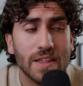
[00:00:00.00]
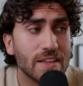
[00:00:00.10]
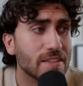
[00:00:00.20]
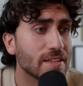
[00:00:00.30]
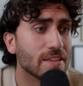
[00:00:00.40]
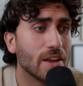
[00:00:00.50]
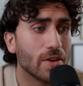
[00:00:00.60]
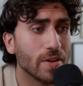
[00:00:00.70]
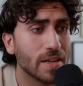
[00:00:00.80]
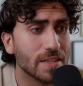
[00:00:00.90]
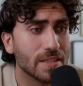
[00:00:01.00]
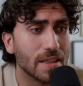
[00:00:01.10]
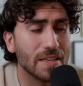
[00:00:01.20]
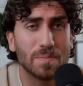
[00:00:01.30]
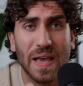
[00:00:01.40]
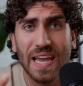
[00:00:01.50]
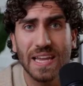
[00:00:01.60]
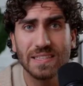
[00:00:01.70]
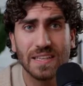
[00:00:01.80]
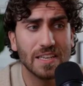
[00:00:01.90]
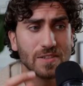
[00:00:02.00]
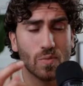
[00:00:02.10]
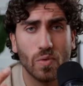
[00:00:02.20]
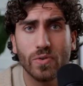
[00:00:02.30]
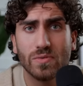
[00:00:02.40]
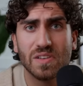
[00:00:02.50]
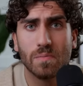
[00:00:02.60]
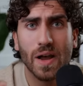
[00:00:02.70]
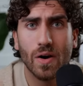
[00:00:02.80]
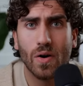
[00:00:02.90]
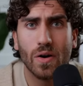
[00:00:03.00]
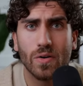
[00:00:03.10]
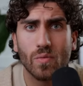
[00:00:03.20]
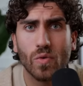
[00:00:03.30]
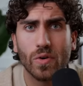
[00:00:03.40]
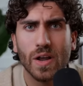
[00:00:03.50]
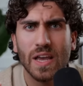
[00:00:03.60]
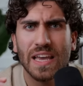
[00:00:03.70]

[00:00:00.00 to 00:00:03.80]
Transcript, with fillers: These insecurities and these pains and these wounds of my heart were